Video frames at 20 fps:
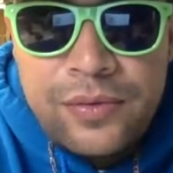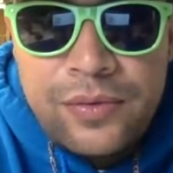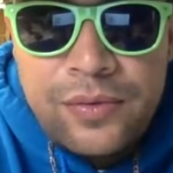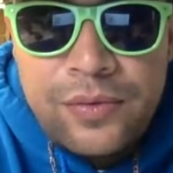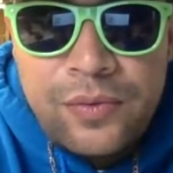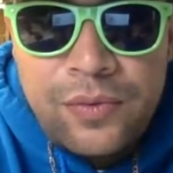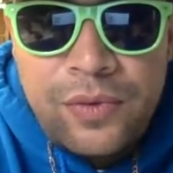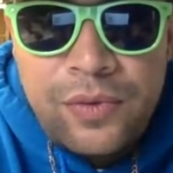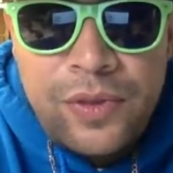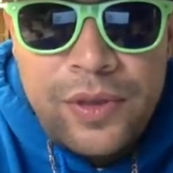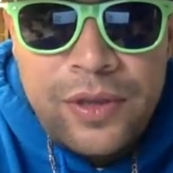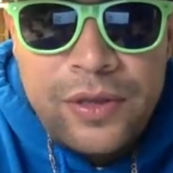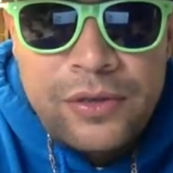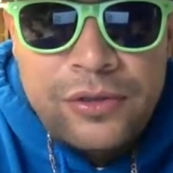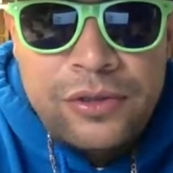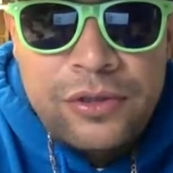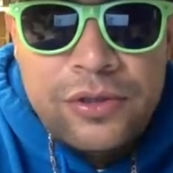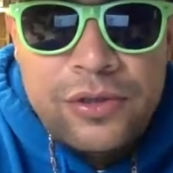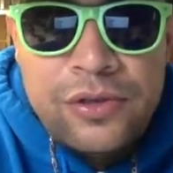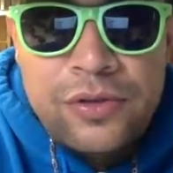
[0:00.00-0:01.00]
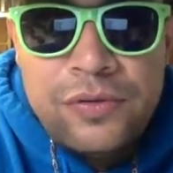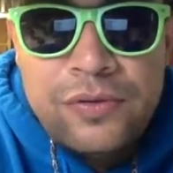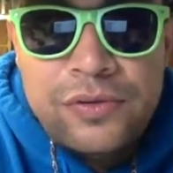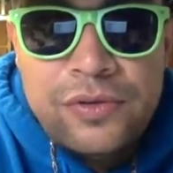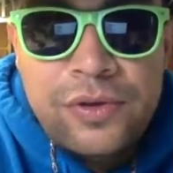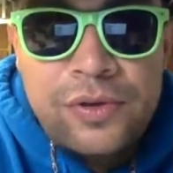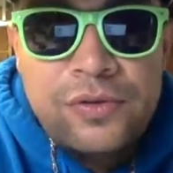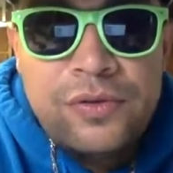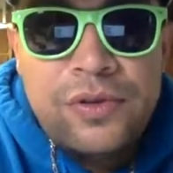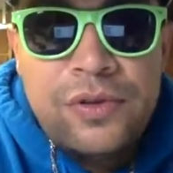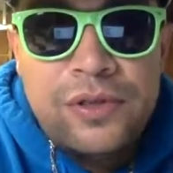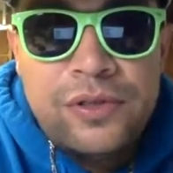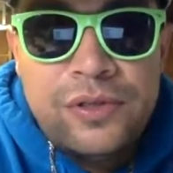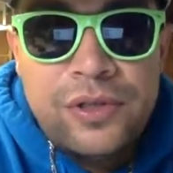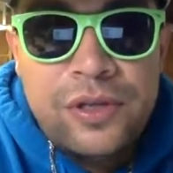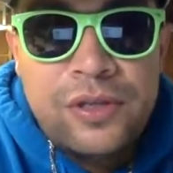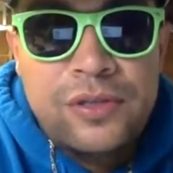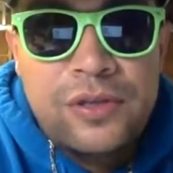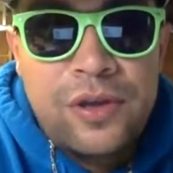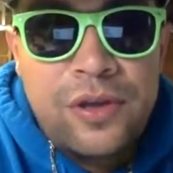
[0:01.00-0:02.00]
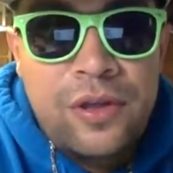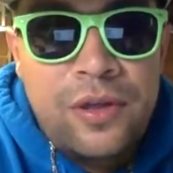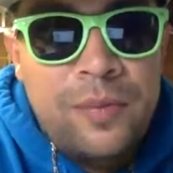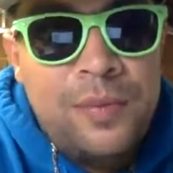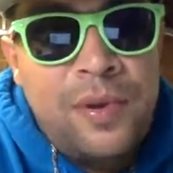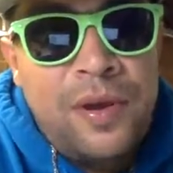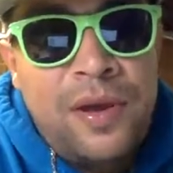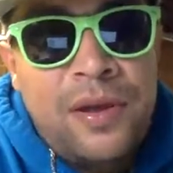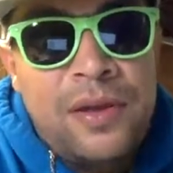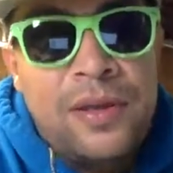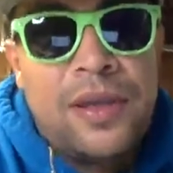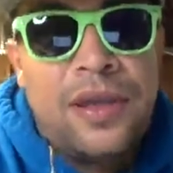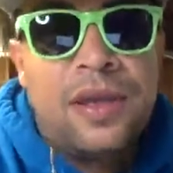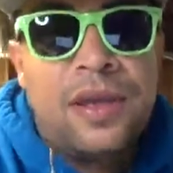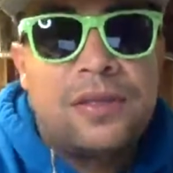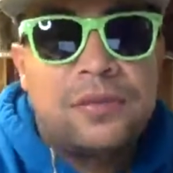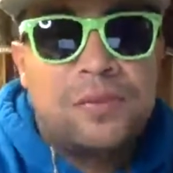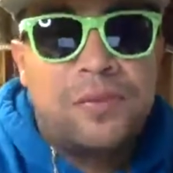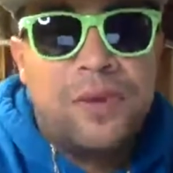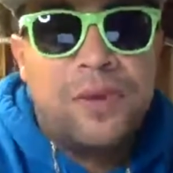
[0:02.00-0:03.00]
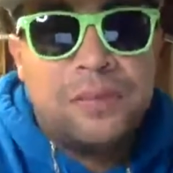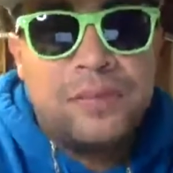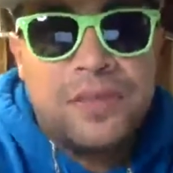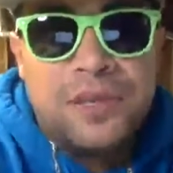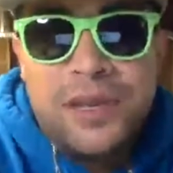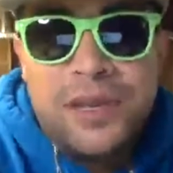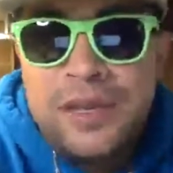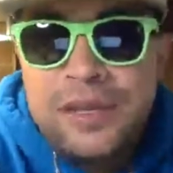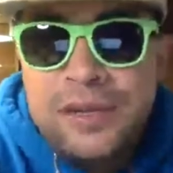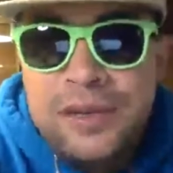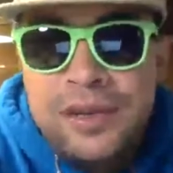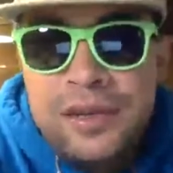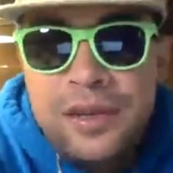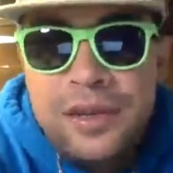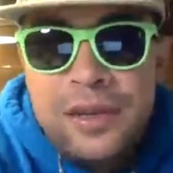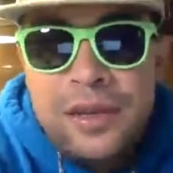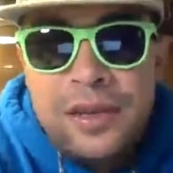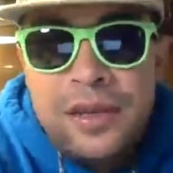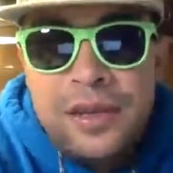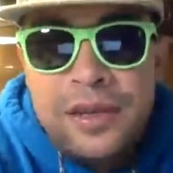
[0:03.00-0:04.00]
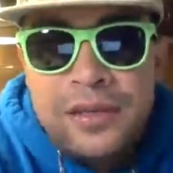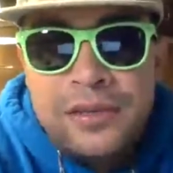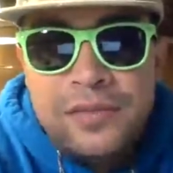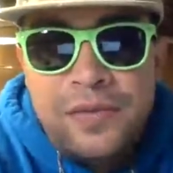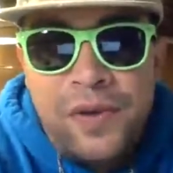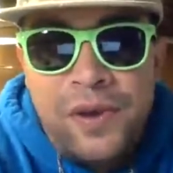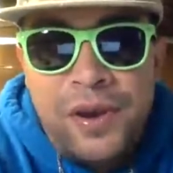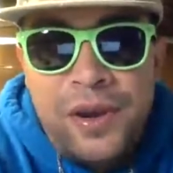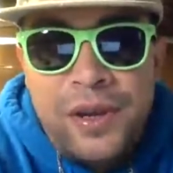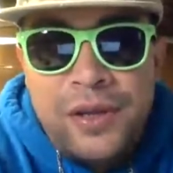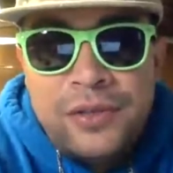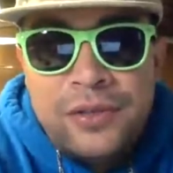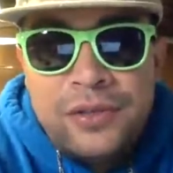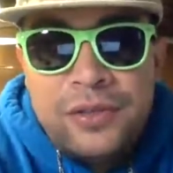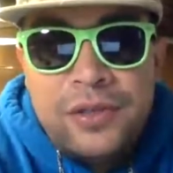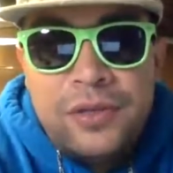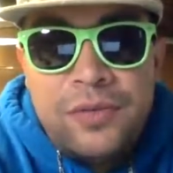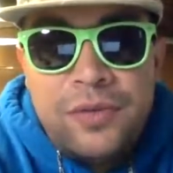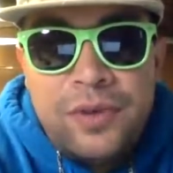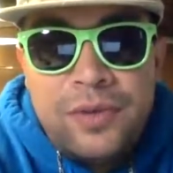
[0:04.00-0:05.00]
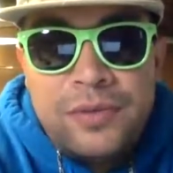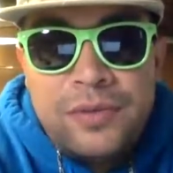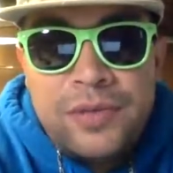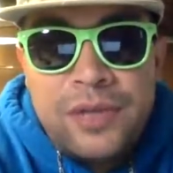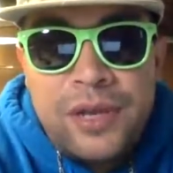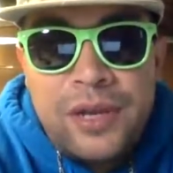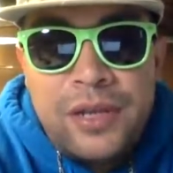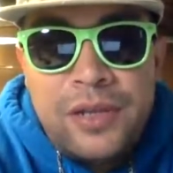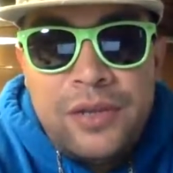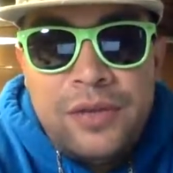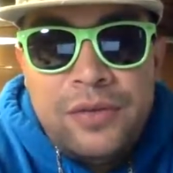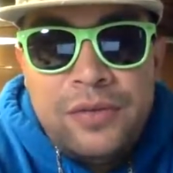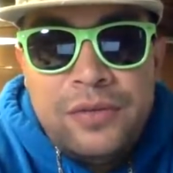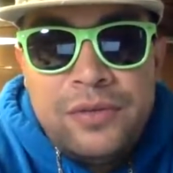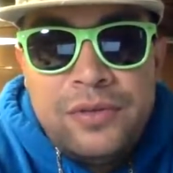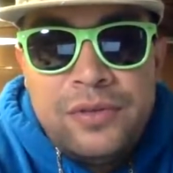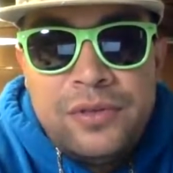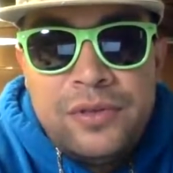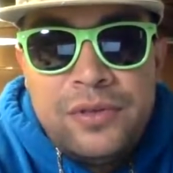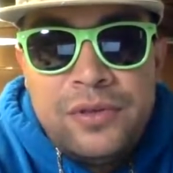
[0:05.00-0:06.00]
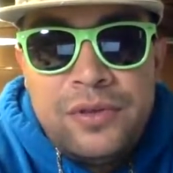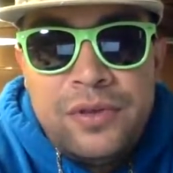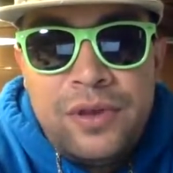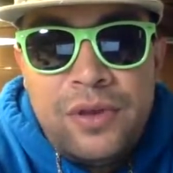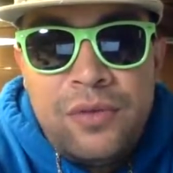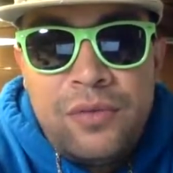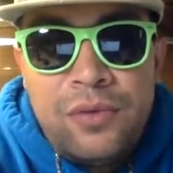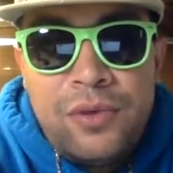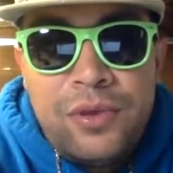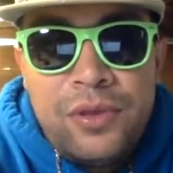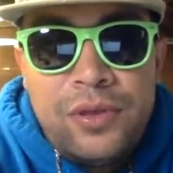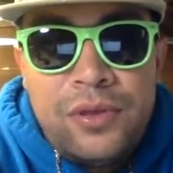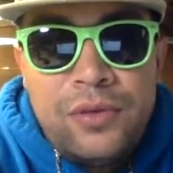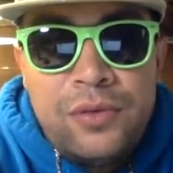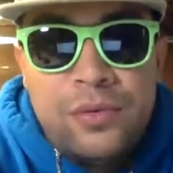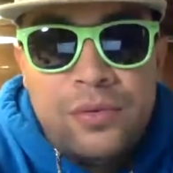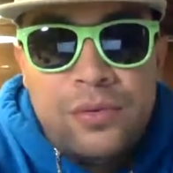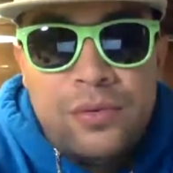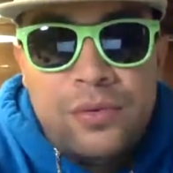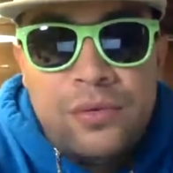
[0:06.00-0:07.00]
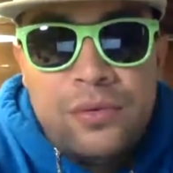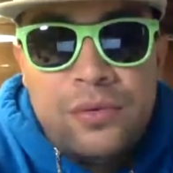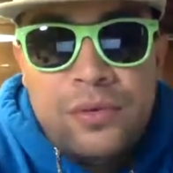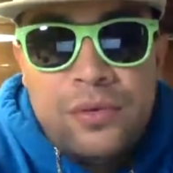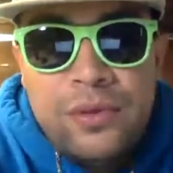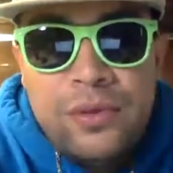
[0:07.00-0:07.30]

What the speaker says: One thing you should do is go to the Just Call It podcast website. It's a very interesting website. I used a really cool